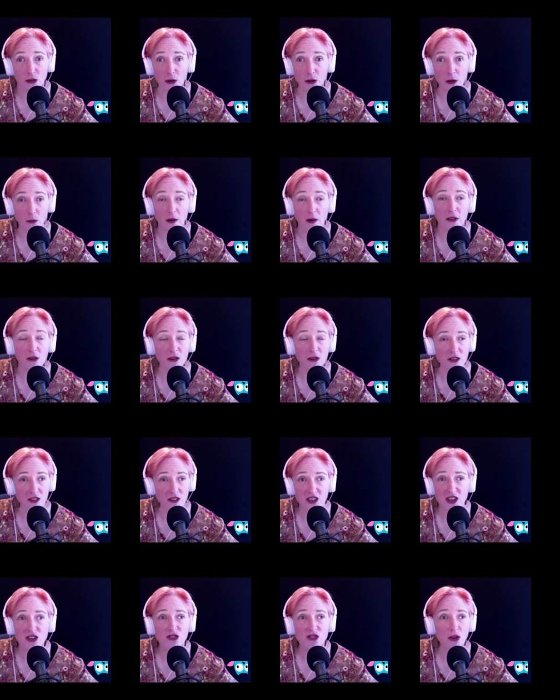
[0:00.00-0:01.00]
doing whether it's
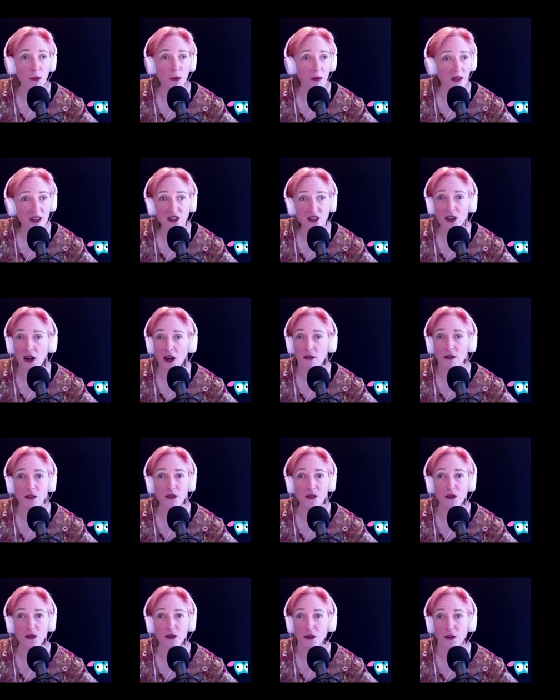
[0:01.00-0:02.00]
teacher police
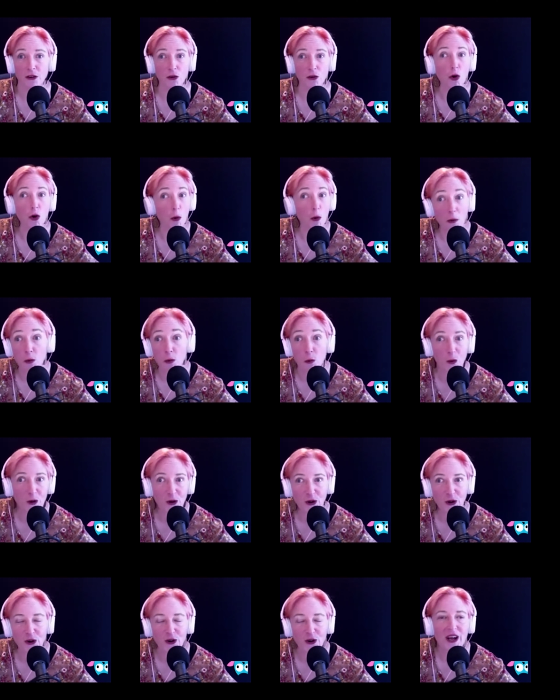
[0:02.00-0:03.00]
officer corporate
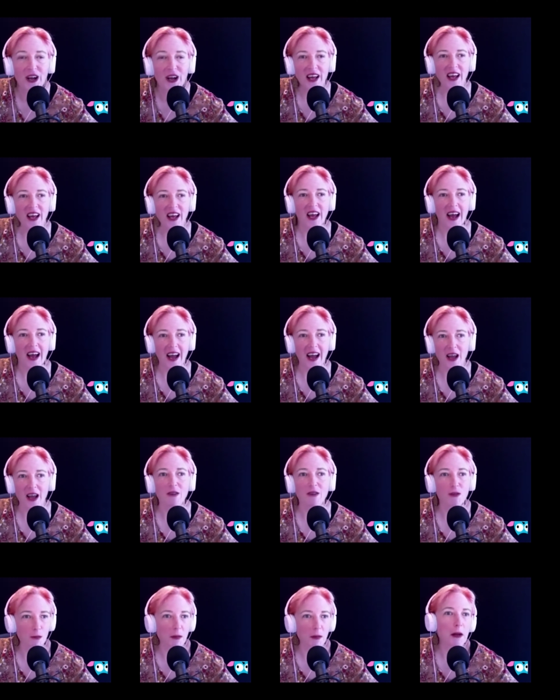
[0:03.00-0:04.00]
worker
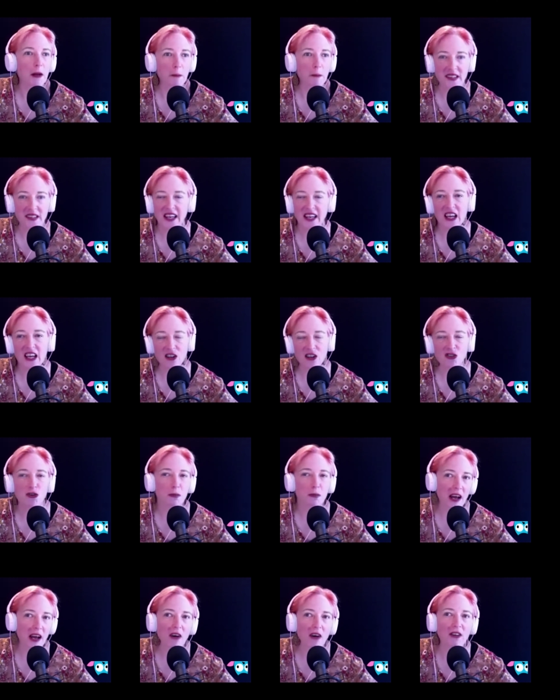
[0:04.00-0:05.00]
if you make a mistake, you should
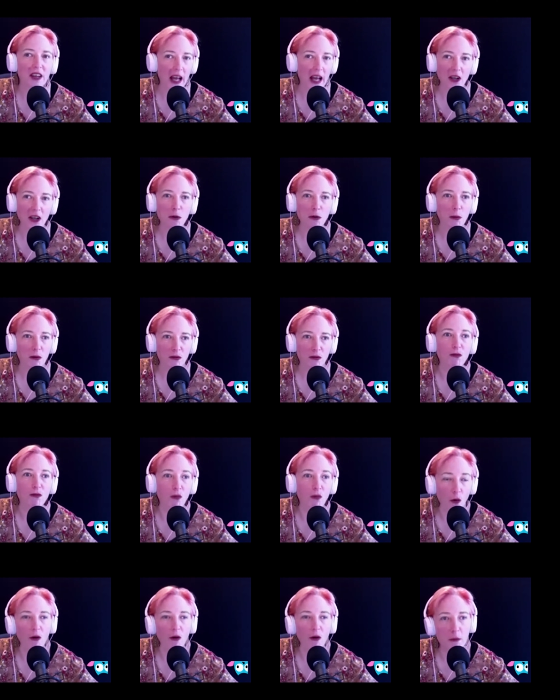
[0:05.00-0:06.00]
be held accountable
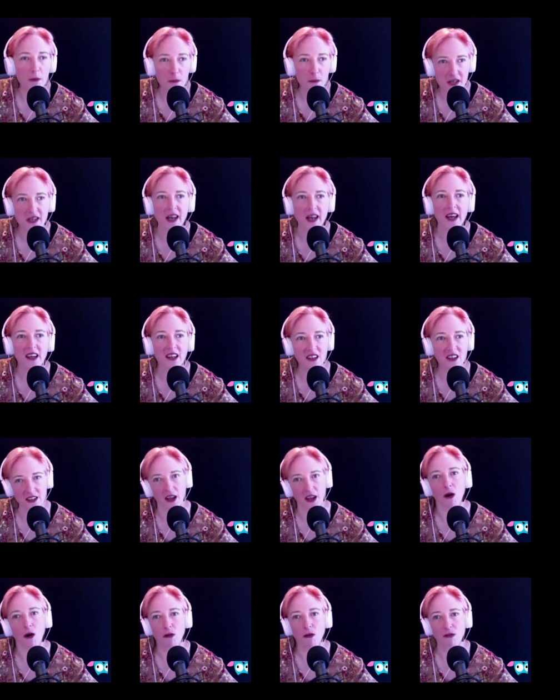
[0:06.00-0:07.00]
for the mistake
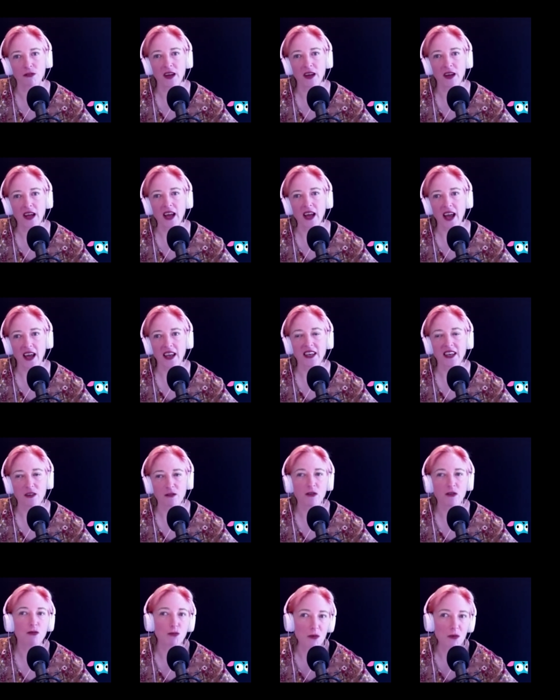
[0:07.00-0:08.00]
itself and
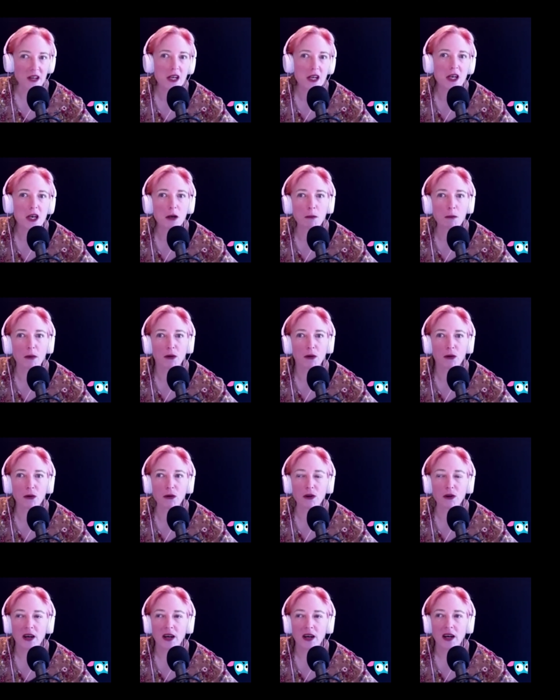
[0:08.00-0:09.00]
given
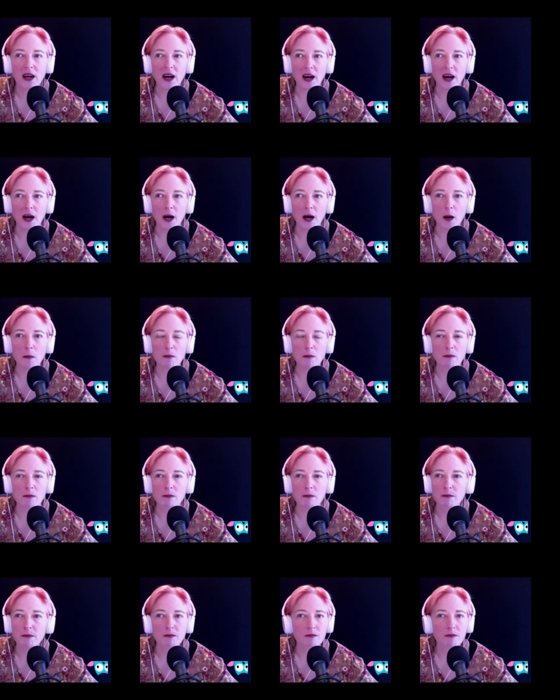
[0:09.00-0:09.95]
reasonable, um,